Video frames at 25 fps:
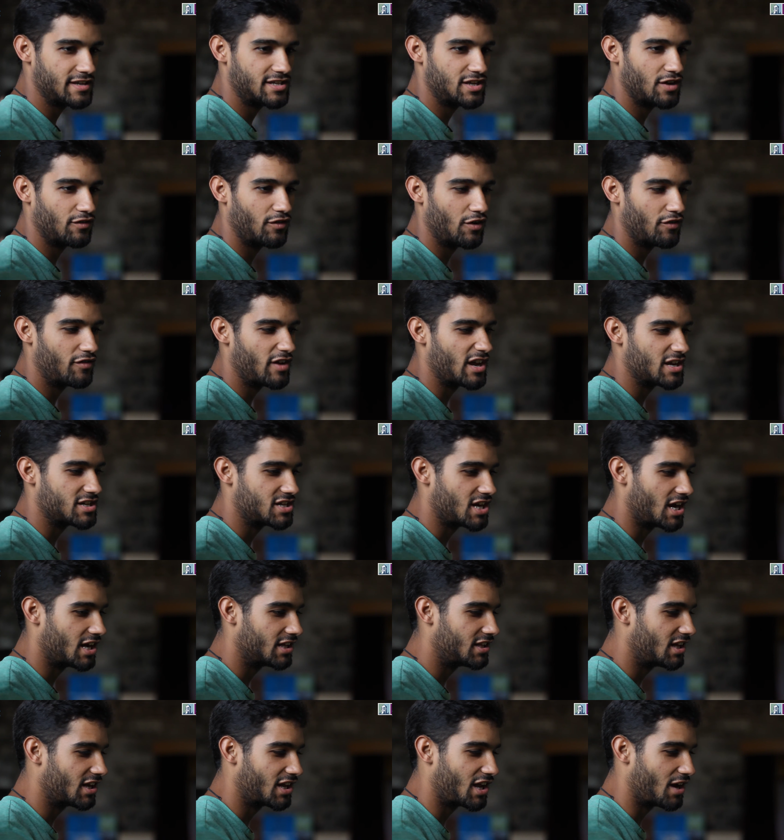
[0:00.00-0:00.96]
to Brazil,
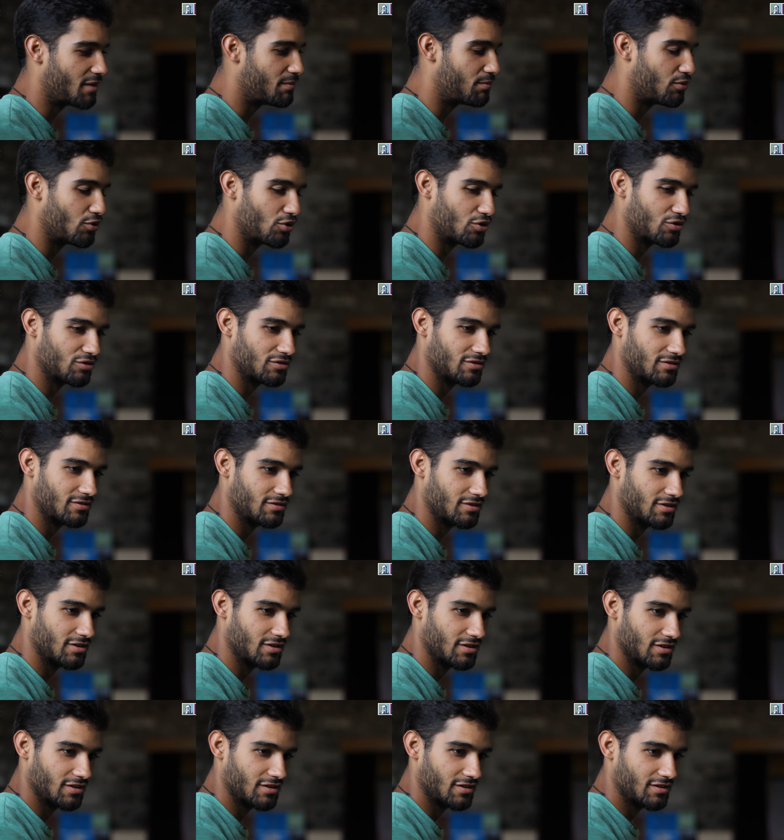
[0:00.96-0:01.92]
we
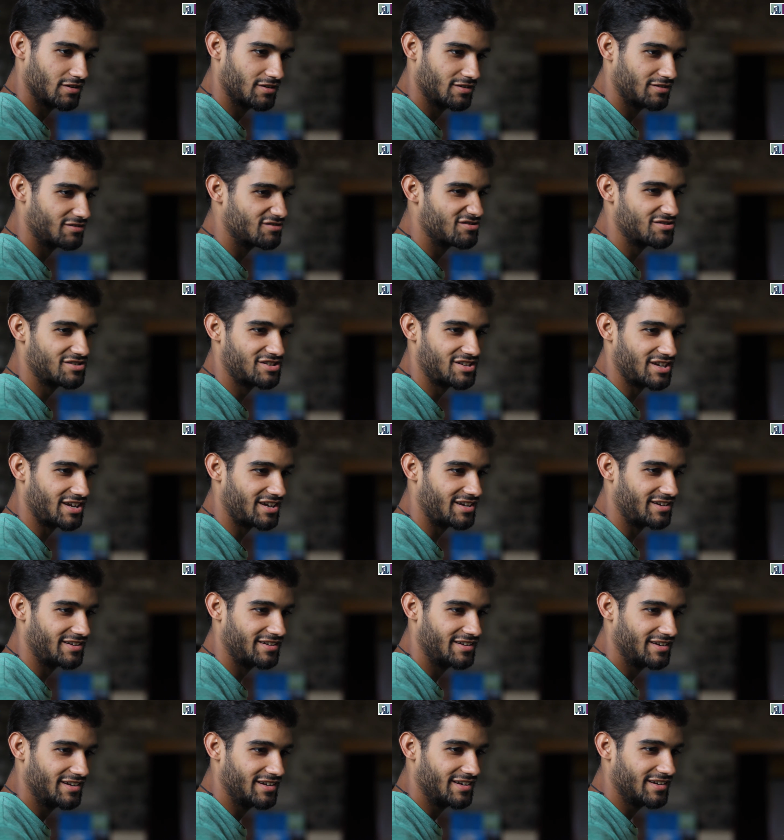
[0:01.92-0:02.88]
can
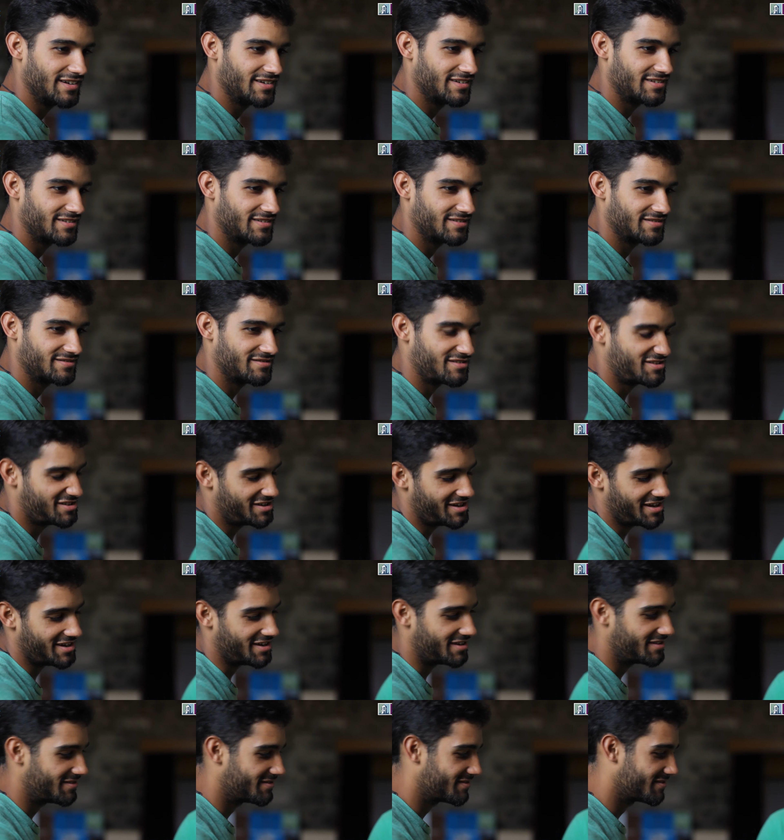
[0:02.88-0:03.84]
develop new
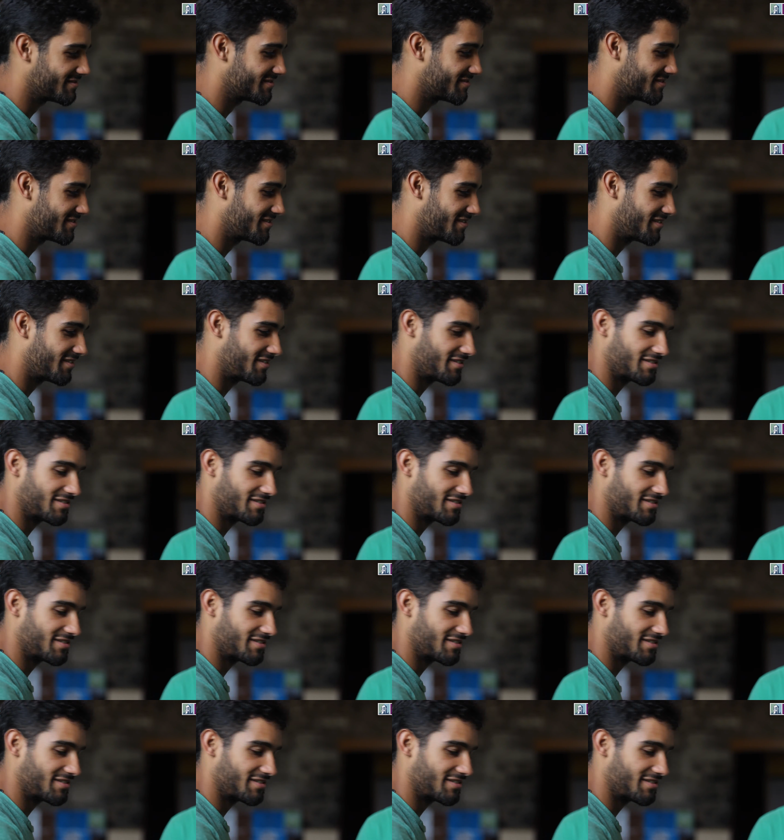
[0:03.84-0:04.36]
technologies.